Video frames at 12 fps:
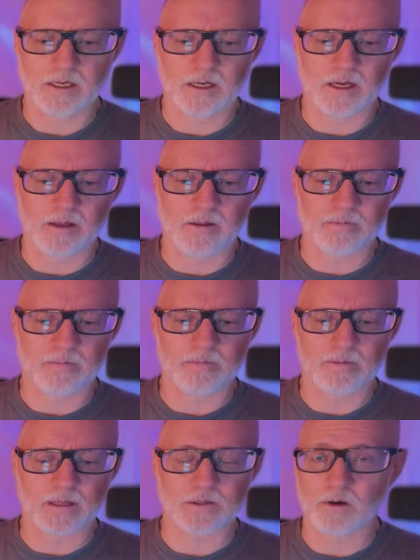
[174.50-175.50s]
and
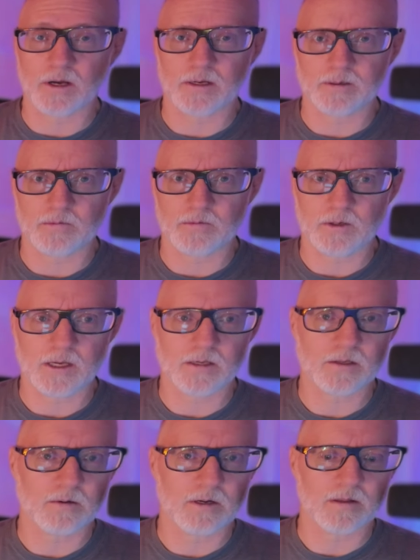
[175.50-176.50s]
that's fine. If you can't
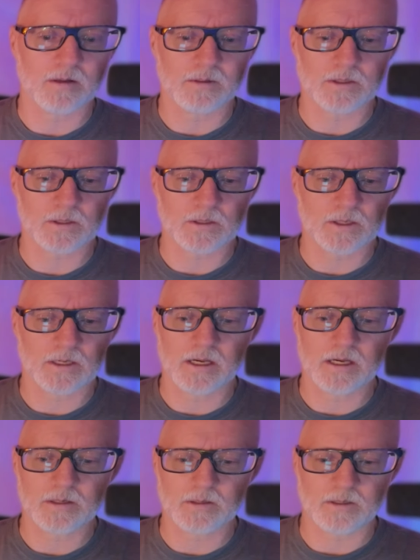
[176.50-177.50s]
do anything with just sun
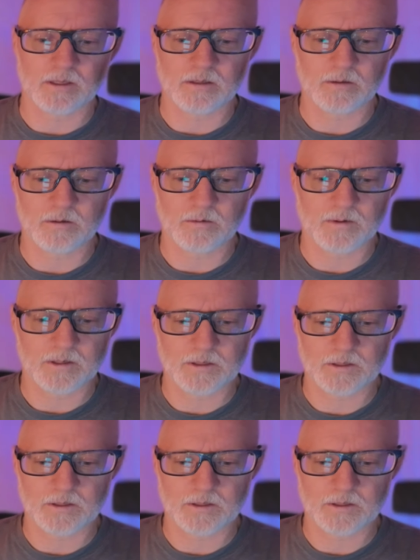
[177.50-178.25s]
A's and then do the finishing